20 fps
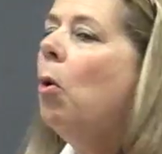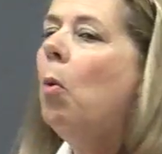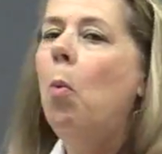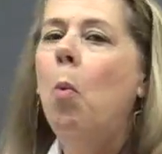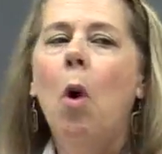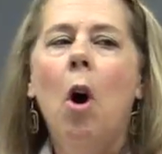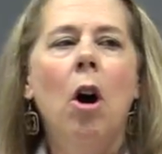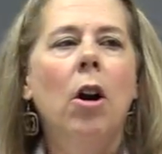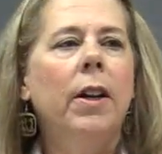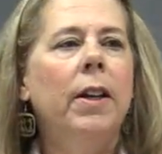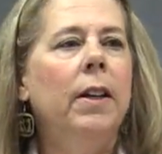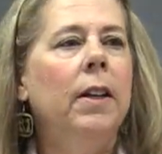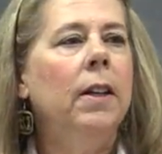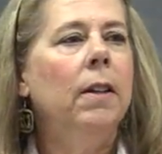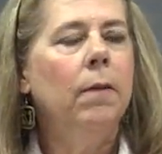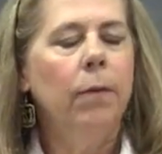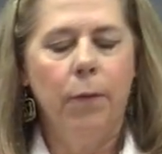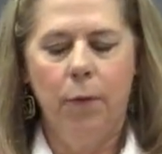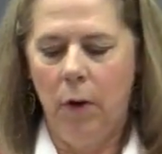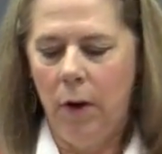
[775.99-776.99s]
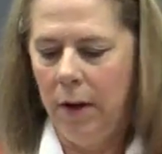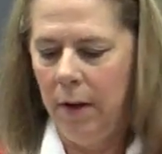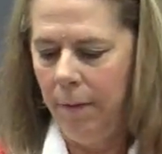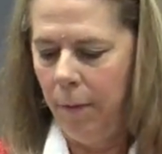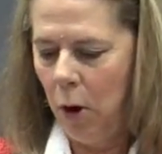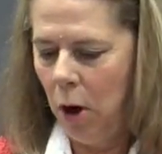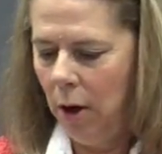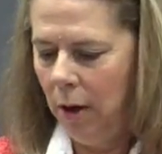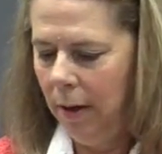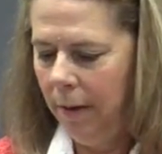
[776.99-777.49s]
walking in front of
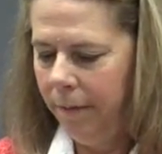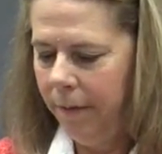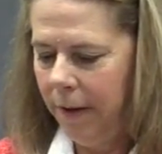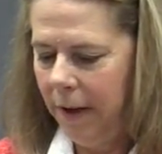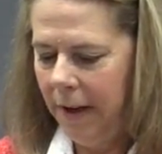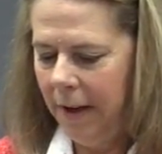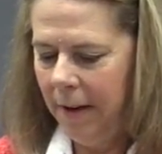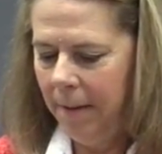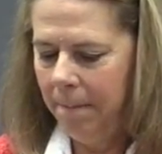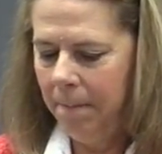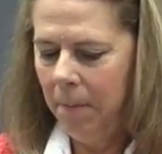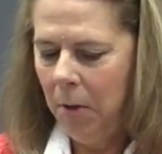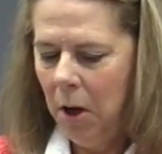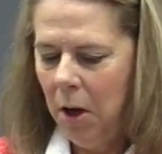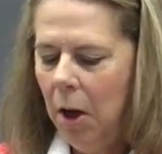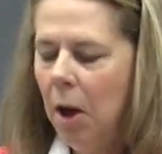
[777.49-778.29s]
all of them,